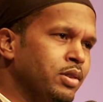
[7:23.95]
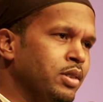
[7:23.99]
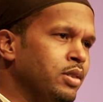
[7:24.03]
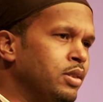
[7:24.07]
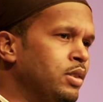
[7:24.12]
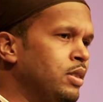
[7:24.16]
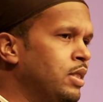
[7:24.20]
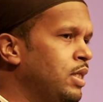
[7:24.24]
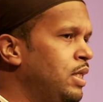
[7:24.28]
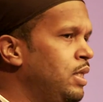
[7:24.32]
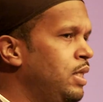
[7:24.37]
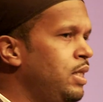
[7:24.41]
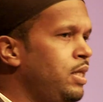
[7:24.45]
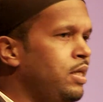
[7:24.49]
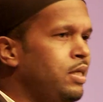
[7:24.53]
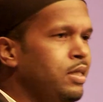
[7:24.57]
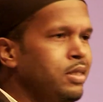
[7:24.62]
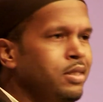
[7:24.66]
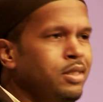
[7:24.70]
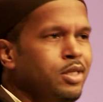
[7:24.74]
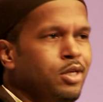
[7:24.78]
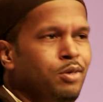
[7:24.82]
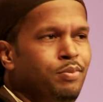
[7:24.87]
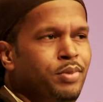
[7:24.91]
and
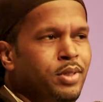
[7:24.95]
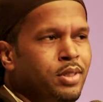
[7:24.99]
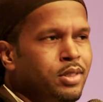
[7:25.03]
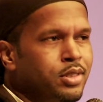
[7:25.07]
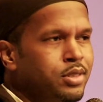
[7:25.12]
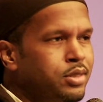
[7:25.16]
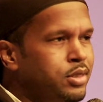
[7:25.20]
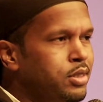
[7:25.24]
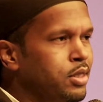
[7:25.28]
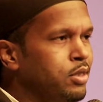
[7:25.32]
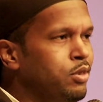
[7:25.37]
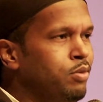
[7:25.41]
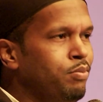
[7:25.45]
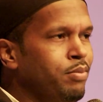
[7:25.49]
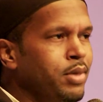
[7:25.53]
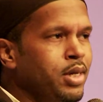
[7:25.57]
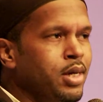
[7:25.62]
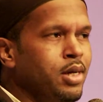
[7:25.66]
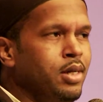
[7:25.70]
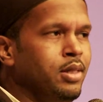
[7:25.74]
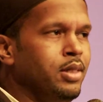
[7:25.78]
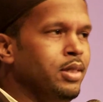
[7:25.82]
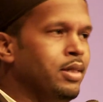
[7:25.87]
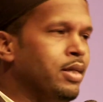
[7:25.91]
being a single
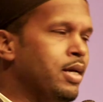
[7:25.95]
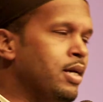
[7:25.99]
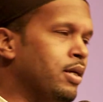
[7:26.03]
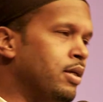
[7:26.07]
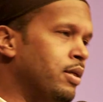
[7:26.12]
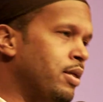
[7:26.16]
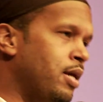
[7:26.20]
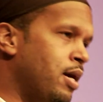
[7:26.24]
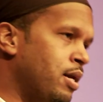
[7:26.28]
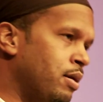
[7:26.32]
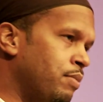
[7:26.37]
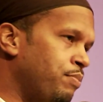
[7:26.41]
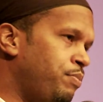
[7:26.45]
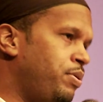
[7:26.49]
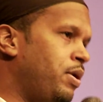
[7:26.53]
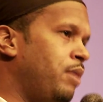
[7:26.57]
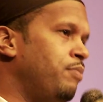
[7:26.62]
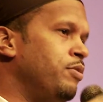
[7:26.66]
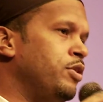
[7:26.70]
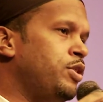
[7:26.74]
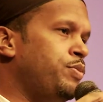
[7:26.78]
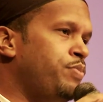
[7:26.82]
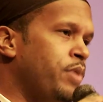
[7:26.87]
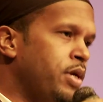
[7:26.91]
male in like a lot of
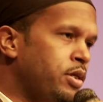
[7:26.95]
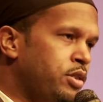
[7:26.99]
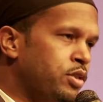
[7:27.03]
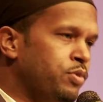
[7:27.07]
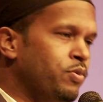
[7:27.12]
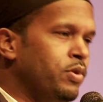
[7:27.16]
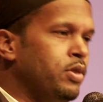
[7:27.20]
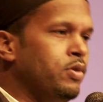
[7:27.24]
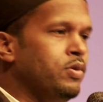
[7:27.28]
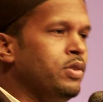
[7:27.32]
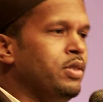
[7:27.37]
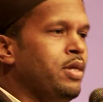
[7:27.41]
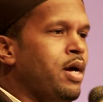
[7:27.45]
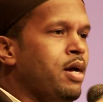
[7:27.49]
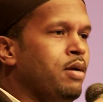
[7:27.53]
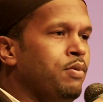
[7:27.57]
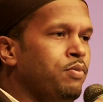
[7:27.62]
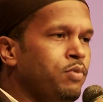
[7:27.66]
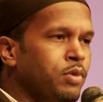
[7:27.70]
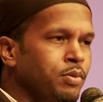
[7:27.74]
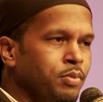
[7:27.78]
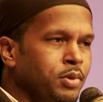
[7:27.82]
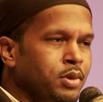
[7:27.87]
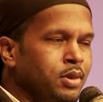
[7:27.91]
public spaces where there was a lot of
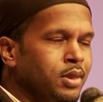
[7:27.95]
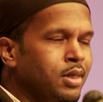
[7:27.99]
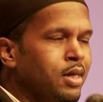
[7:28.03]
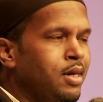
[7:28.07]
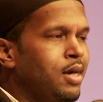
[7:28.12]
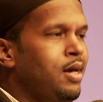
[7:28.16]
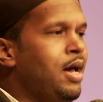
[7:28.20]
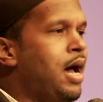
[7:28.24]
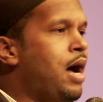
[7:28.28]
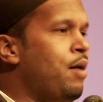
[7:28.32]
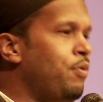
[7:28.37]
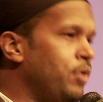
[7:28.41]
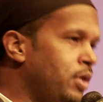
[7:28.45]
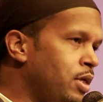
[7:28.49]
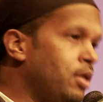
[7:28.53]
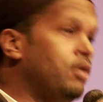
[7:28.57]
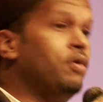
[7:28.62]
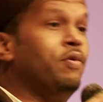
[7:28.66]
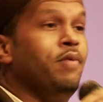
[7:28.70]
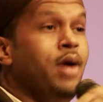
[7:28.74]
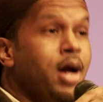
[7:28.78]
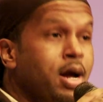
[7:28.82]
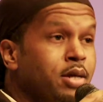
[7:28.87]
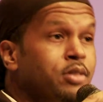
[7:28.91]
women, I would get
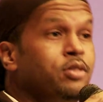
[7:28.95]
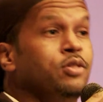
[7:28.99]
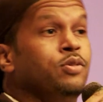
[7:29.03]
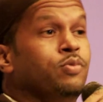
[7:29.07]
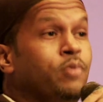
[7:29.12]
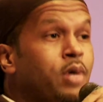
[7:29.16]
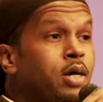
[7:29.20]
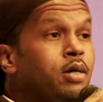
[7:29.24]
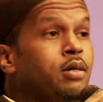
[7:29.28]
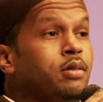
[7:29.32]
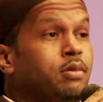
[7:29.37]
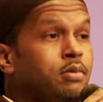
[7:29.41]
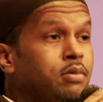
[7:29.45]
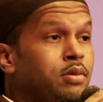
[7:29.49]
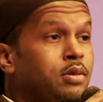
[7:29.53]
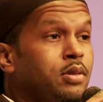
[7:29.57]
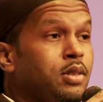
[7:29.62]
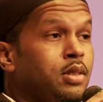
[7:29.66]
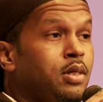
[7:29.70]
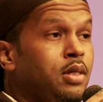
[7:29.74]
harassed as well.